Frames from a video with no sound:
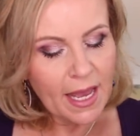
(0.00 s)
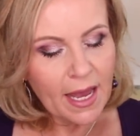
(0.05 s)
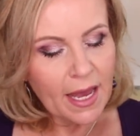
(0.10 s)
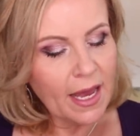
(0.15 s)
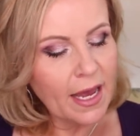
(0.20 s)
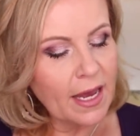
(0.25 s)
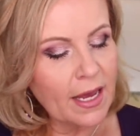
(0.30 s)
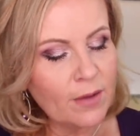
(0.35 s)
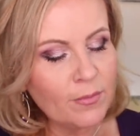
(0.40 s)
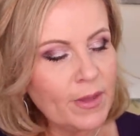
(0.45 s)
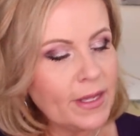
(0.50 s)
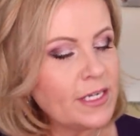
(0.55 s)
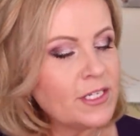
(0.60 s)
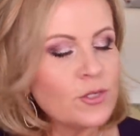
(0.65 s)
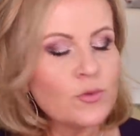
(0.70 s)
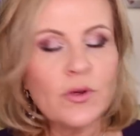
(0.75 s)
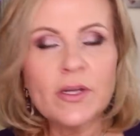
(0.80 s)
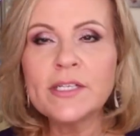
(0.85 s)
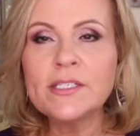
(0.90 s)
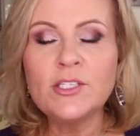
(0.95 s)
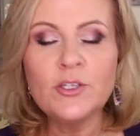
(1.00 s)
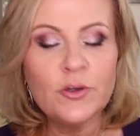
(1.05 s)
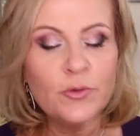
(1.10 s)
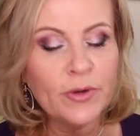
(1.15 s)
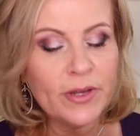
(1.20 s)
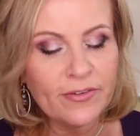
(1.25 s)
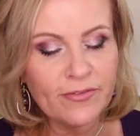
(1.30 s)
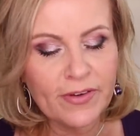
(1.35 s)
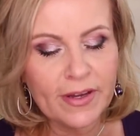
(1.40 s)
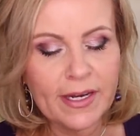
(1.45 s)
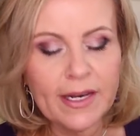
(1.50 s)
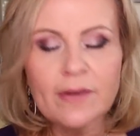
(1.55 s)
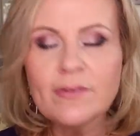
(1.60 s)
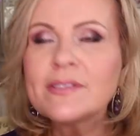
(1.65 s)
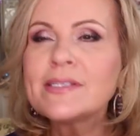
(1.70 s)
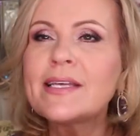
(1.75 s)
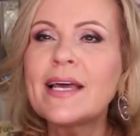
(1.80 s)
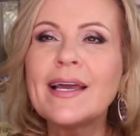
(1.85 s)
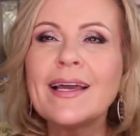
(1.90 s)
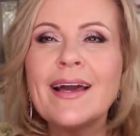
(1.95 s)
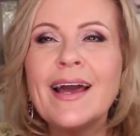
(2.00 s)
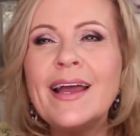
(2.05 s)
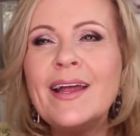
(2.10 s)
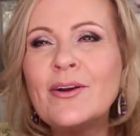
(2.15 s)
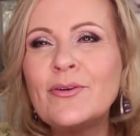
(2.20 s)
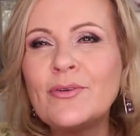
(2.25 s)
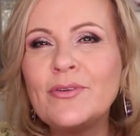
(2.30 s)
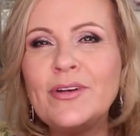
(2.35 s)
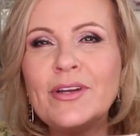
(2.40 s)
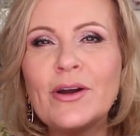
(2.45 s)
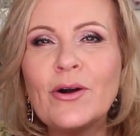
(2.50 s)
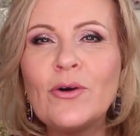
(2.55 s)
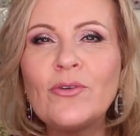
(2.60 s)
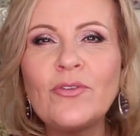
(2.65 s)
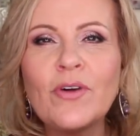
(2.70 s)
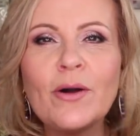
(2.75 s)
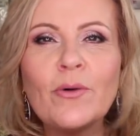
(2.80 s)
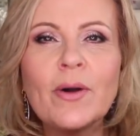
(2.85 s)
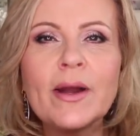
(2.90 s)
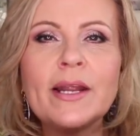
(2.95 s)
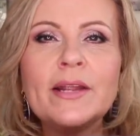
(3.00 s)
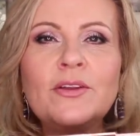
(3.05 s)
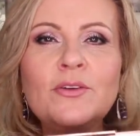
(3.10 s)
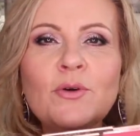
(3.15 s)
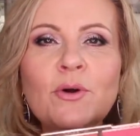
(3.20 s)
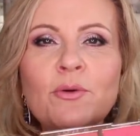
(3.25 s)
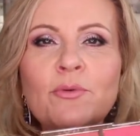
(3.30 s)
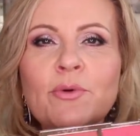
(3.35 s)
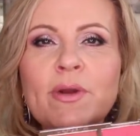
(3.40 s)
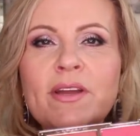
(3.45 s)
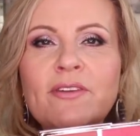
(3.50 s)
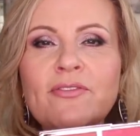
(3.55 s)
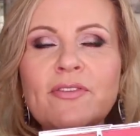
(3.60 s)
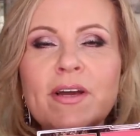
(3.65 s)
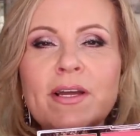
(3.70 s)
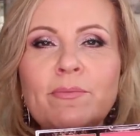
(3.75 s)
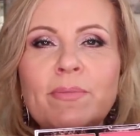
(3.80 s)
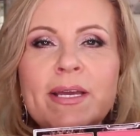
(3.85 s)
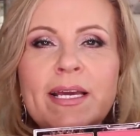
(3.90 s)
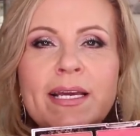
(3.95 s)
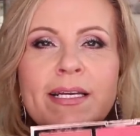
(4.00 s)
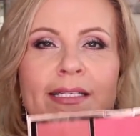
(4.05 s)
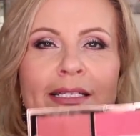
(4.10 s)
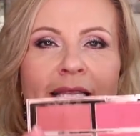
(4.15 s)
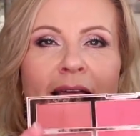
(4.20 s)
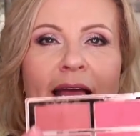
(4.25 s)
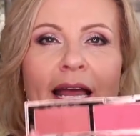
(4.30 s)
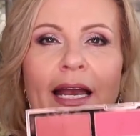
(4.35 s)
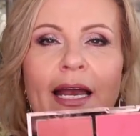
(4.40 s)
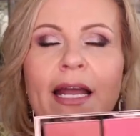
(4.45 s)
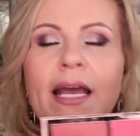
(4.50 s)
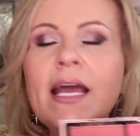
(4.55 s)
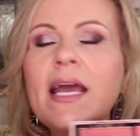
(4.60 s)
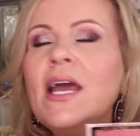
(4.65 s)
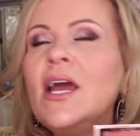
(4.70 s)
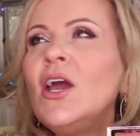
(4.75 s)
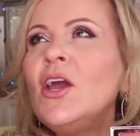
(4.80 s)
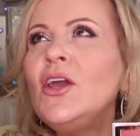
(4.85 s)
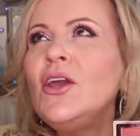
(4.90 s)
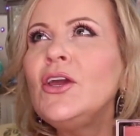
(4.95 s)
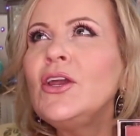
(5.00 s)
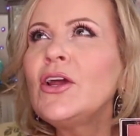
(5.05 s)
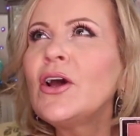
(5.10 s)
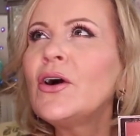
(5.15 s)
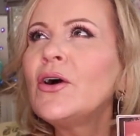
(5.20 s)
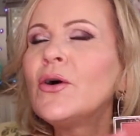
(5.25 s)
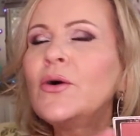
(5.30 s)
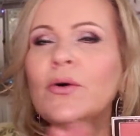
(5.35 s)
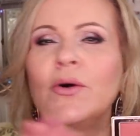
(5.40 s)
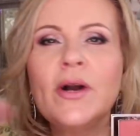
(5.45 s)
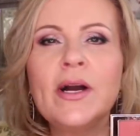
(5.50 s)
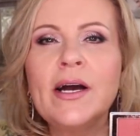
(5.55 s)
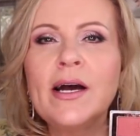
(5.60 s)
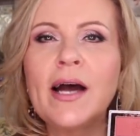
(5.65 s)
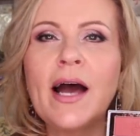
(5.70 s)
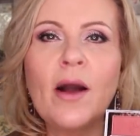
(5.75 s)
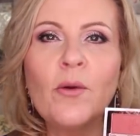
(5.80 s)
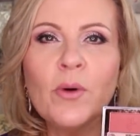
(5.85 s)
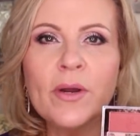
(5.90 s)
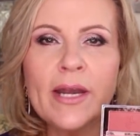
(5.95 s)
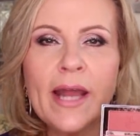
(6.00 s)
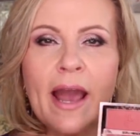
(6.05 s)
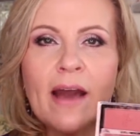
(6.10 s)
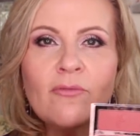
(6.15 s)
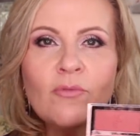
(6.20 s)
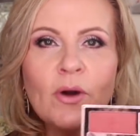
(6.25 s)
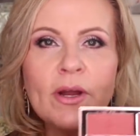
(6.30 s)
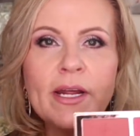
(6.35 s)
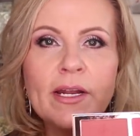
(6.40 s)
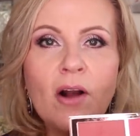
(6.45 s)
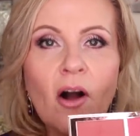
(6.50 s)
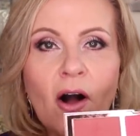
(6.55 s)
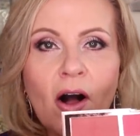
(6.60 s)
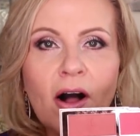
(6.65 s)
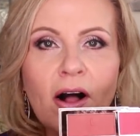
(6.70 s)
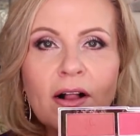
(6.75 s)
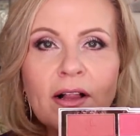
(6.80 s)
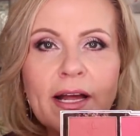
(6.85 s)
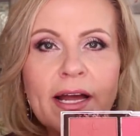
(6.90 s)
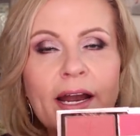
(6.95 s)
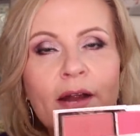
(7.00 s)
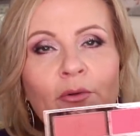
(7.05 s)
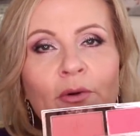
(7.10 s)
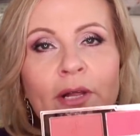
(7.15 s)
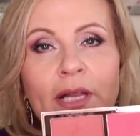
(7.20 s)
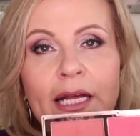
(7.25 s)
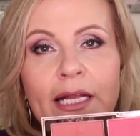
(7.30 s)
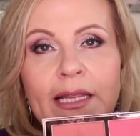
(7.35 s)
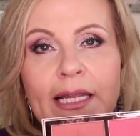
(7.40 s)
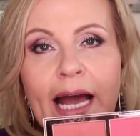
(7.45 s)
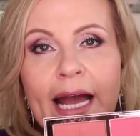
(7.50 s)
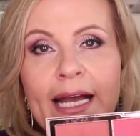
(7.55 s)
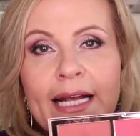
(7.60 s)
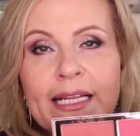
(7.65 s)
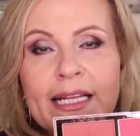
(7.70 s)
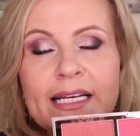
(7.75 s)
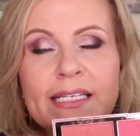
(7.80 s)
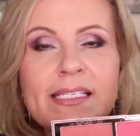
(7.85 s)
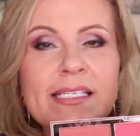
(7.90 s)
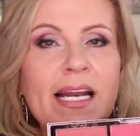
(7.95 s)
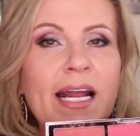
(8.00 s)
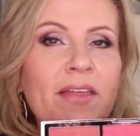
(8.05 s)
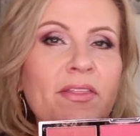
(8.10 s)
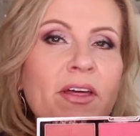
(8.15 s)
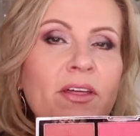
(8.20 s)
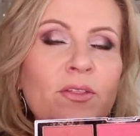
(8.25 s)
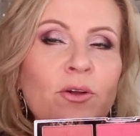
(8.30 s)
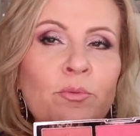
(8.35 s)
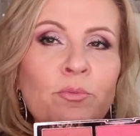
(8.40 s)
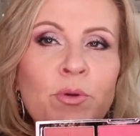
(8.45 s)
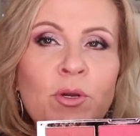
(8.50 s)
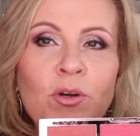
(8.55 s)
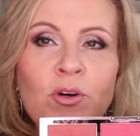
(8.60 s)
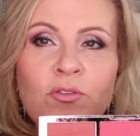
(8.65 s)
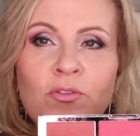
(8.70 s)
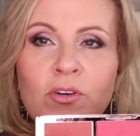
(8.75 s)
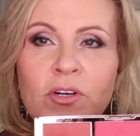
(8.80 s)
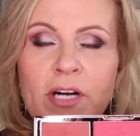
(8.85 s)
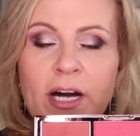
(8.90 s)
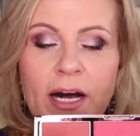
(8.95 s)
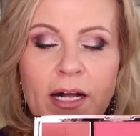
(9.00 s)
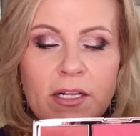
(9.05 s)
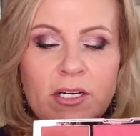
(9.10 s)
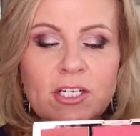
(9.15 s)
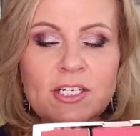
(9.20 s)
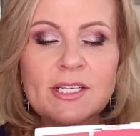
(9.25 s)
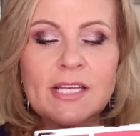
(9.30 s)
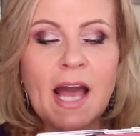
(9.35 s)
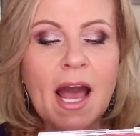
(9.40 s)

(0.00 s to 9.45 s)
They just wanna do a refund. I was like, I don't know if I wanna do a refund because then, you know, I wouldn't have one at all. And I really like this, and I think they're beautiful colors.